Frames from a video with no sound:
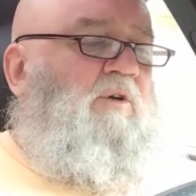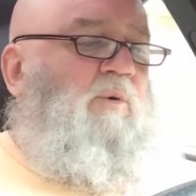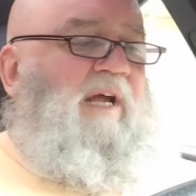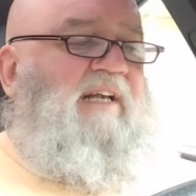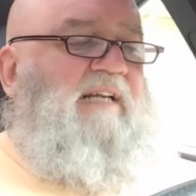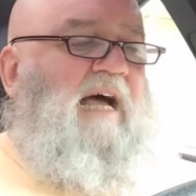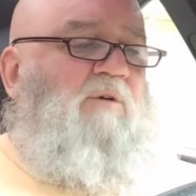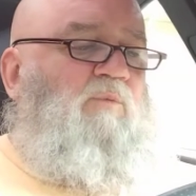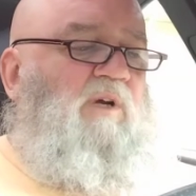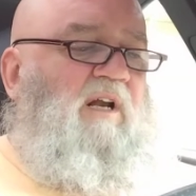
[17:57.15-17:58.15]
who had
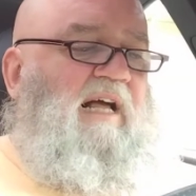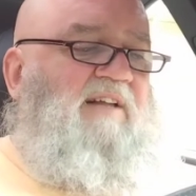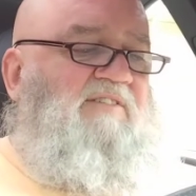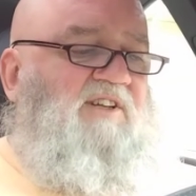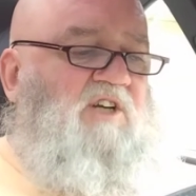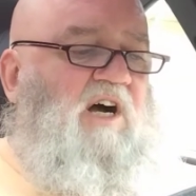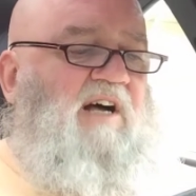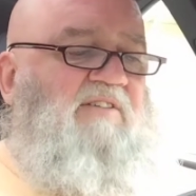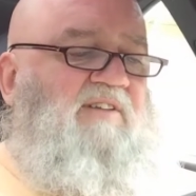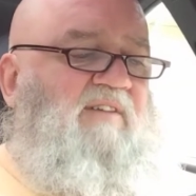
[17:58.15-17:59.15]
not realized the
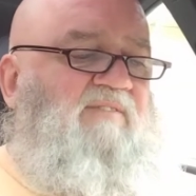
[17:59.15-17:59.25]
cost